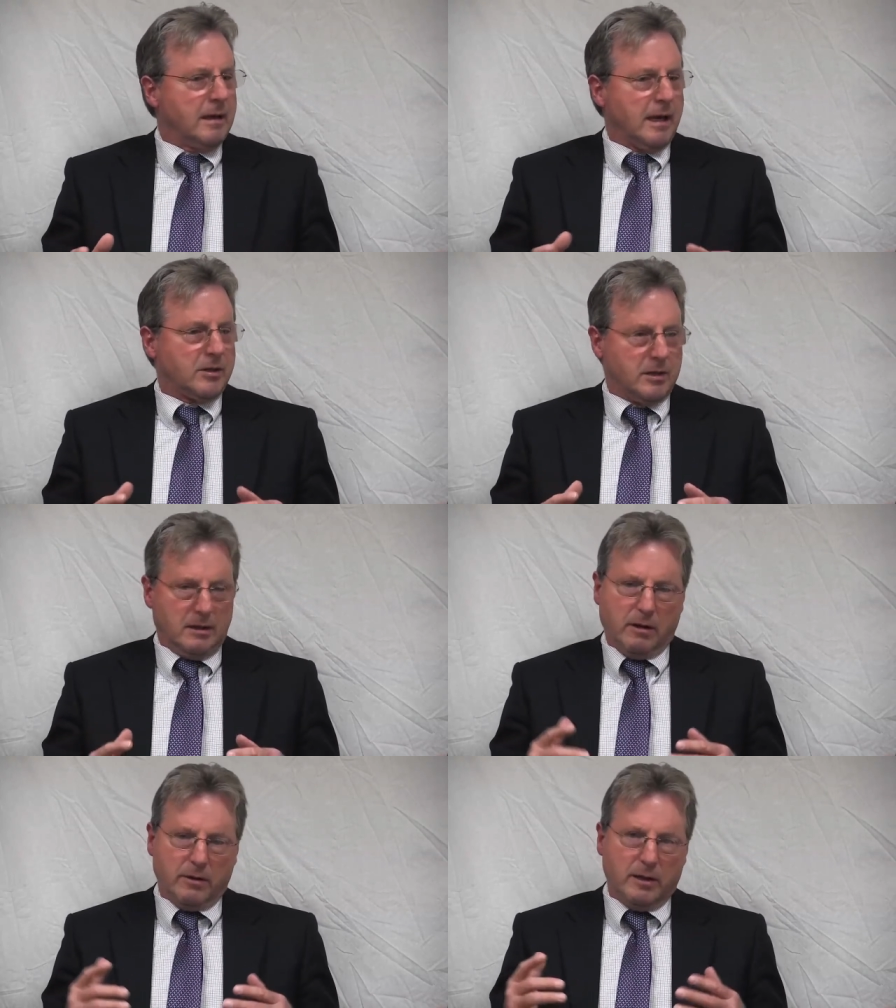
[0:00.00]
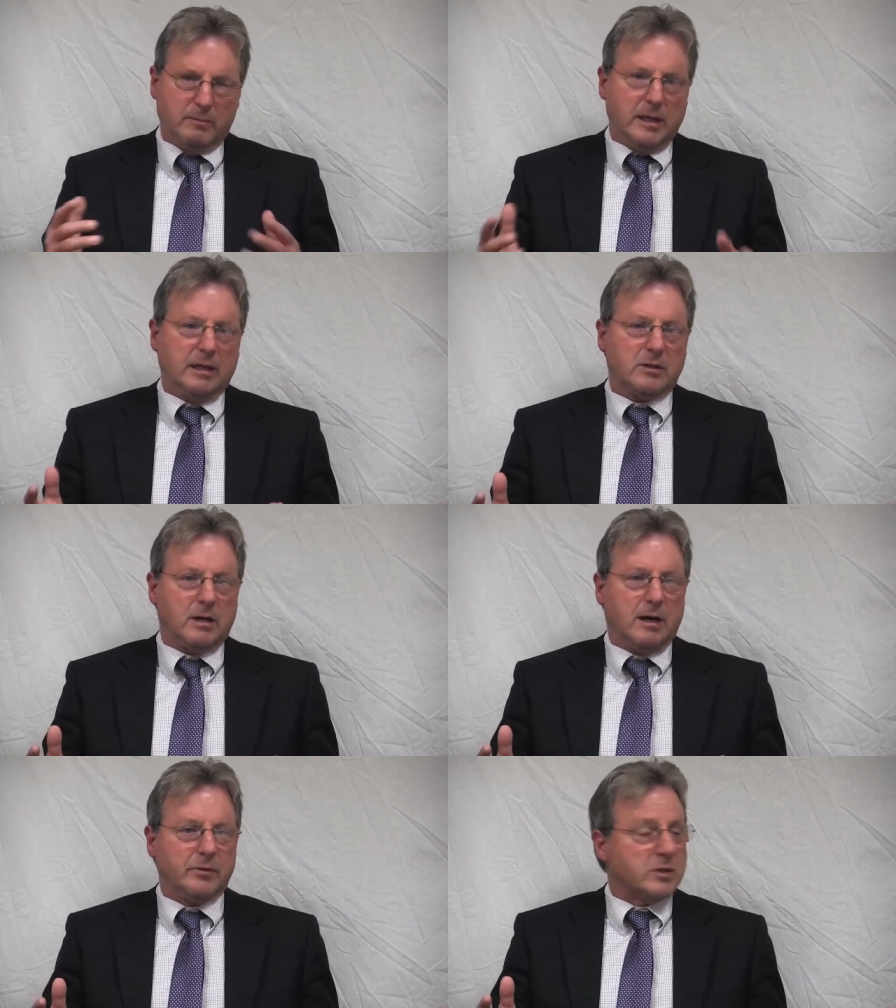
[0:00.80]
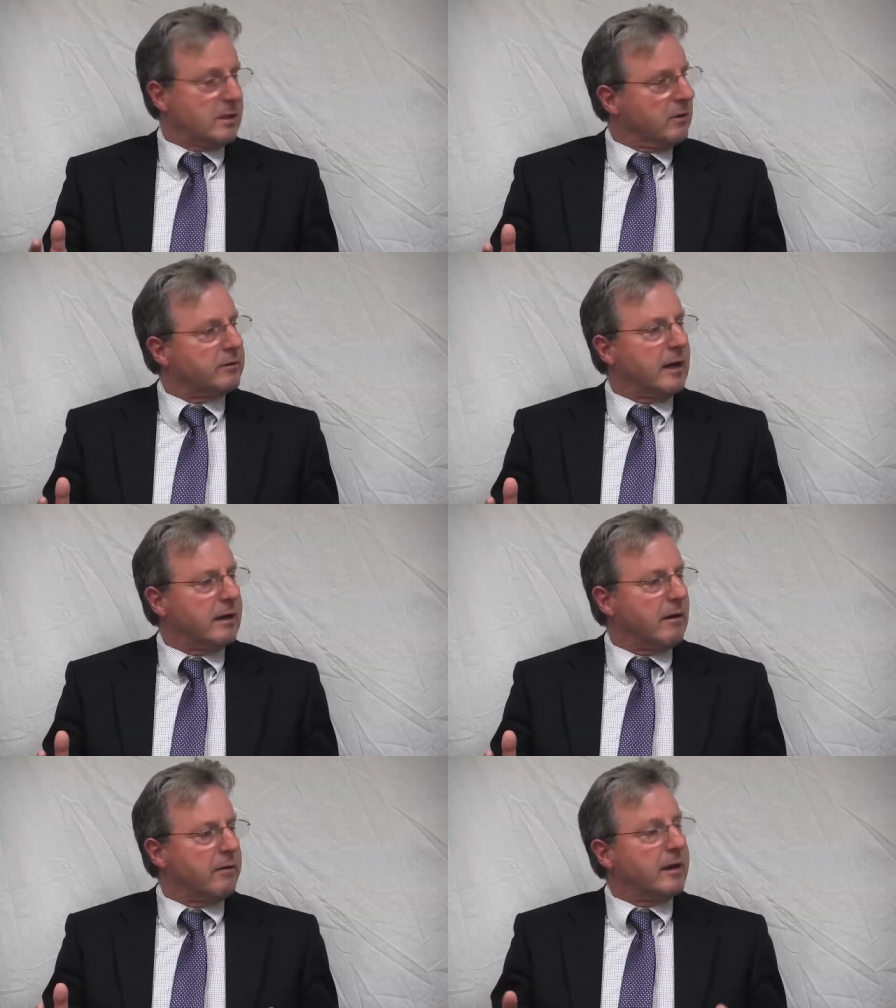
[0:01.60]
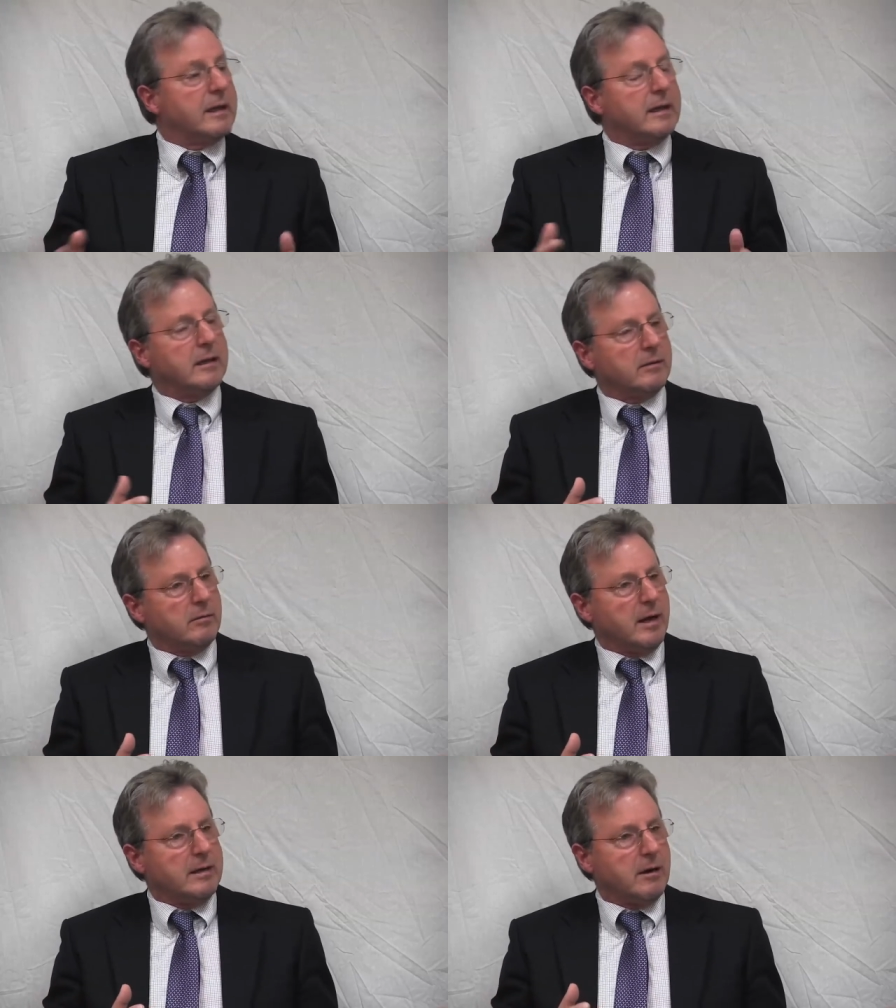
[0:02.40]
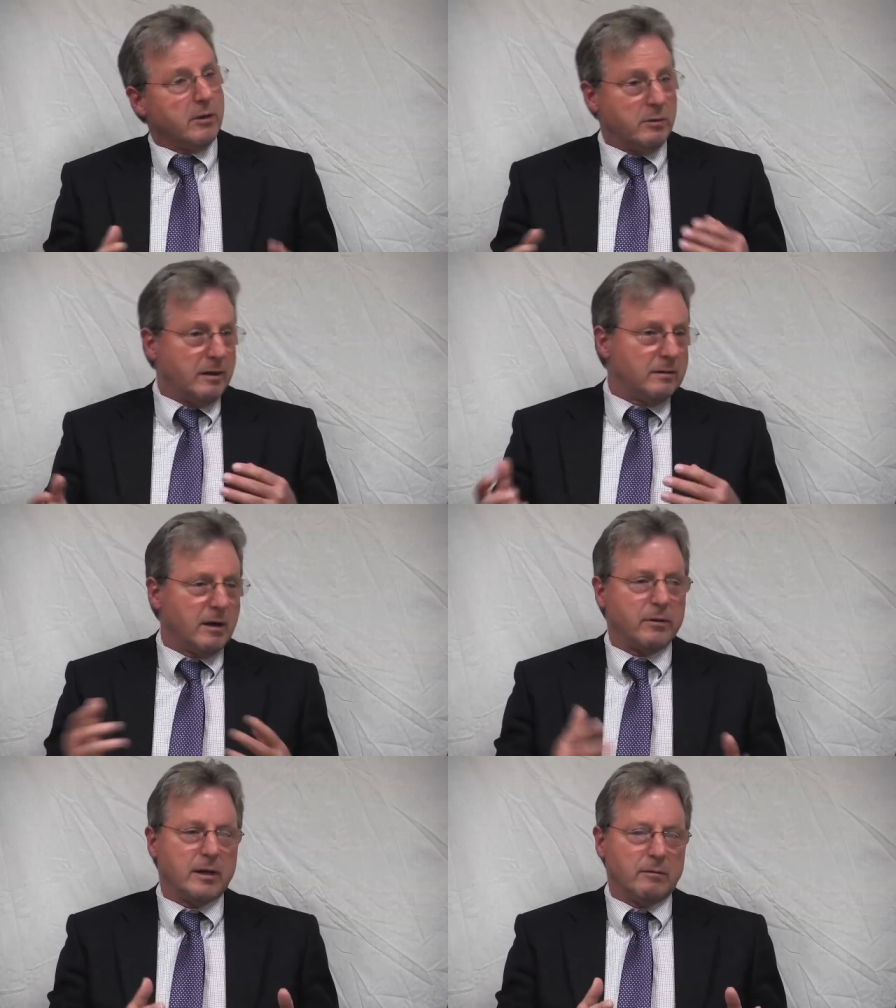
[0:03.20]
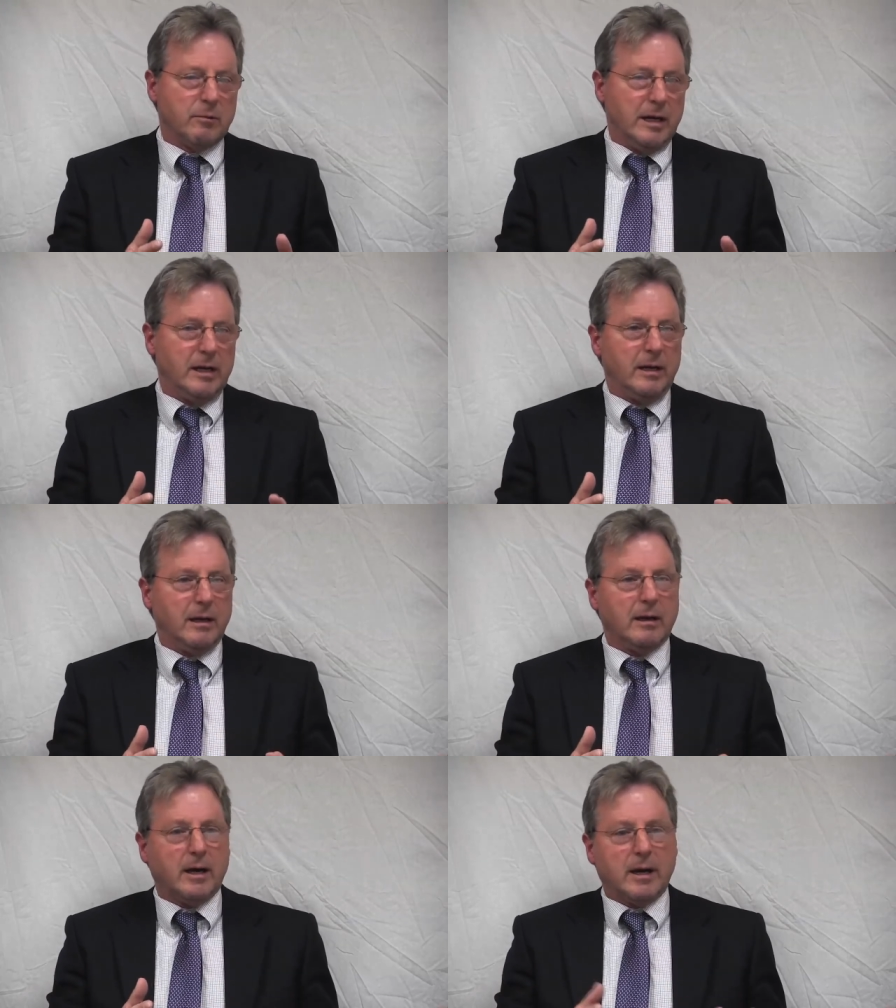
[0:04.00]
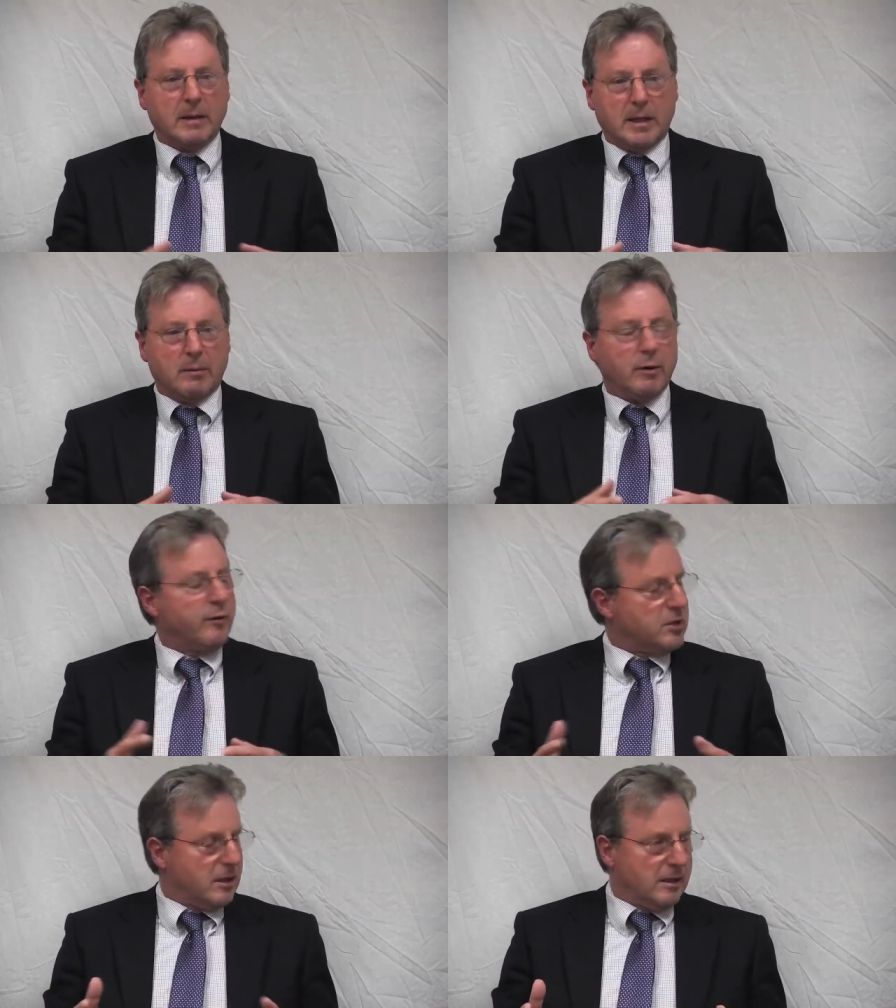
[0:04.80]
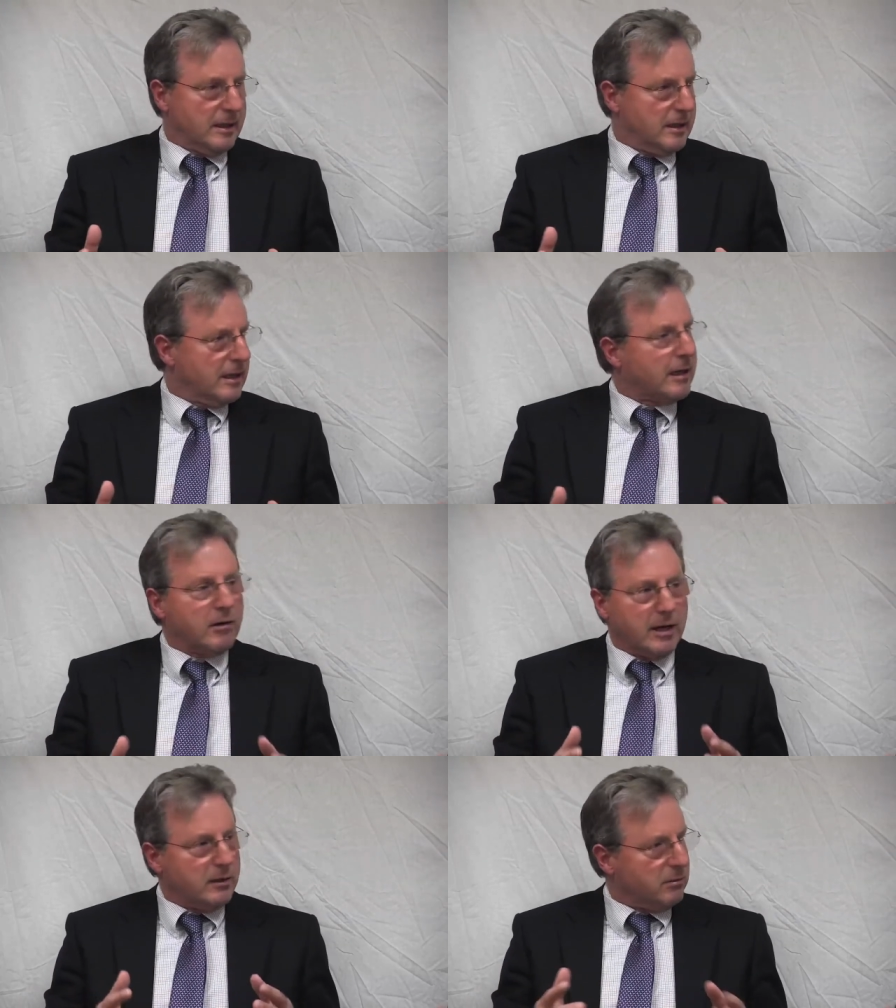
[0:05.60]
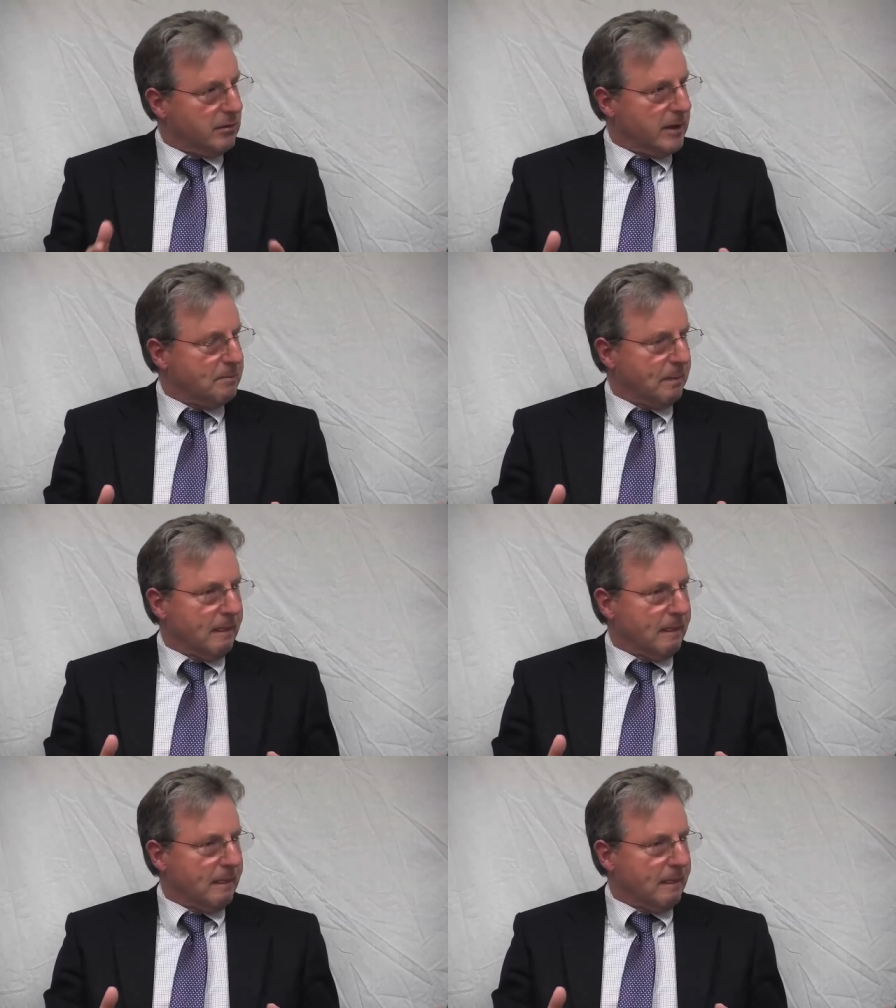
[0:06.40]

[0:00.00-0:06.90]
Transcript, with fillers: Actually, are they being taught the skill set? Are they getting the right, are they reading proficiently at grade 3?